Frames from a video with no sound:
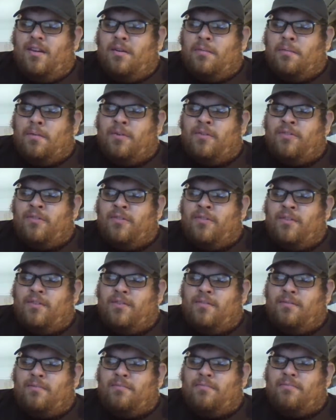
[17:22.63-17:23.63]

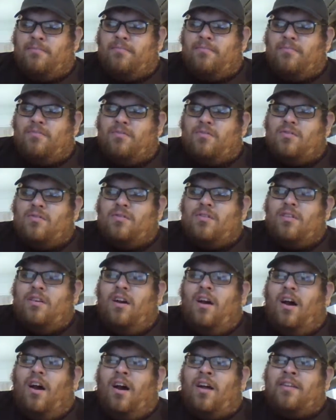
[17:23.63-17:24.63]
personally,
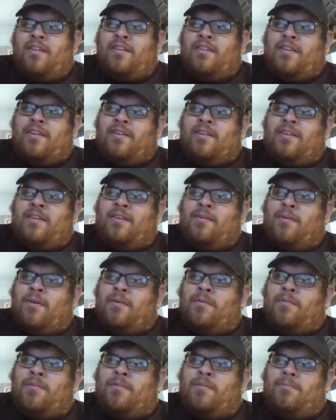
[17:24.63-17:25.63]
I think they could get away
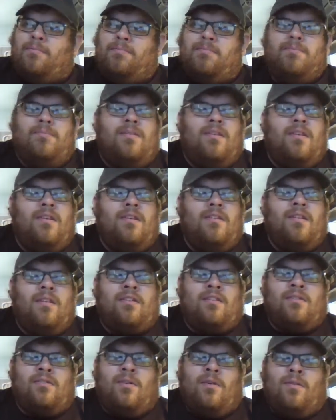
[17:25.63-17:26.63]
with like
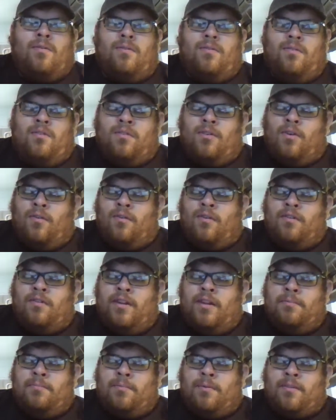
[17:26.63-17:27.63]
Lenovo
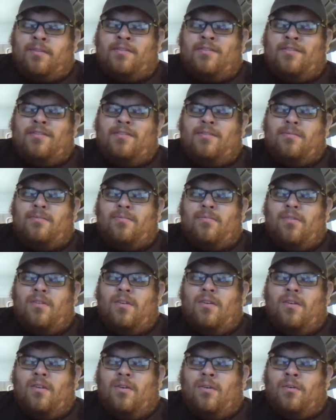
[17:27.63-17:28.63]
netbooks
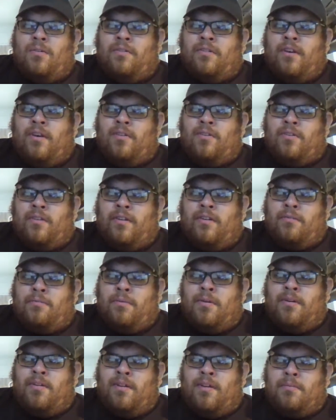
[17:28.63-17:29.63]
or Dell or
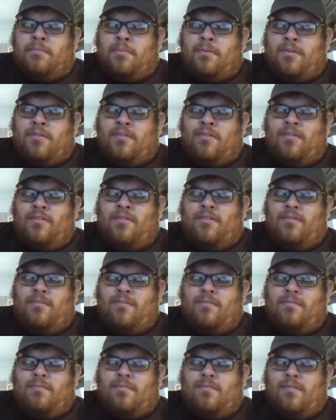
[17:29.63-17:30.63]
HP netbooks,
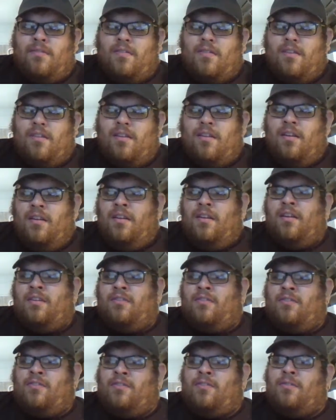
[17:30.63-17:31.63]
and
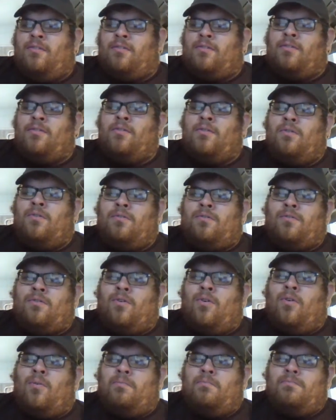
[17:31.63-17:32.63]
just use Google
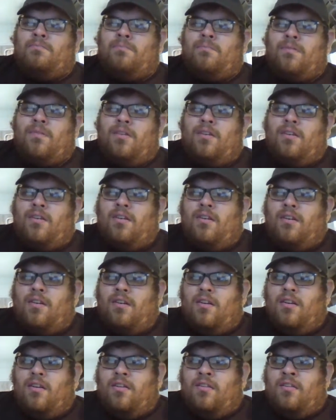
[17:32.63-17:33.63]
Chrome
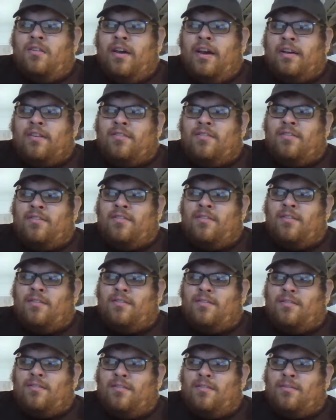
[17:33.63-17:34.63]
to access the
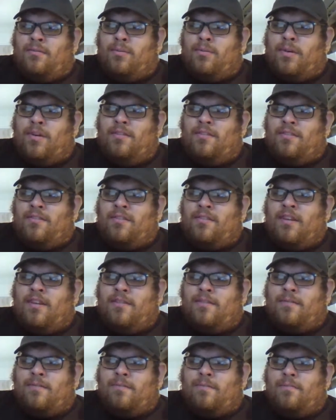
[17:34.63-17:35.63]
suite
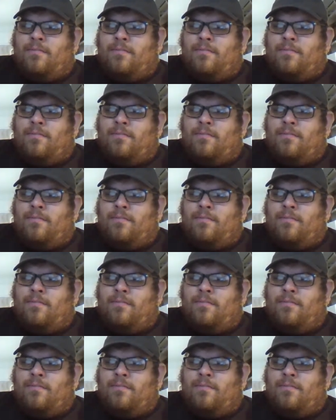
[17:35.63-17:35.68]
instead.